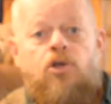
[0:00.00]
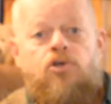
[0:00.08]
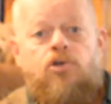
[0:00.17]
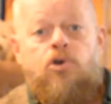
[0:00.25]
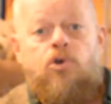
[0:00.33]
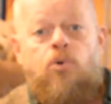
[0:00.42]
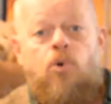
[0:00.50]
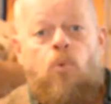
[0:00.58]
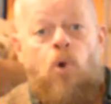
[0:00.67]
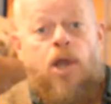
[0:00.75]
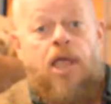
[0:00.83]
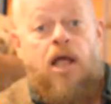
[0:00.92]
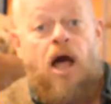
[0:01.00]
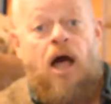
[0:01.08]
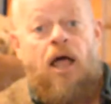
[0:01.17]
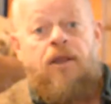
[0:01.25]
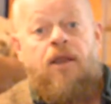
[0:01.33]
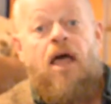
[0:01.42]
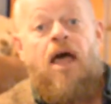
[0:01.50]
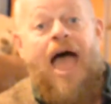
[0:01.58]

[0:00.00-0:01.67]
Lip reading: to working on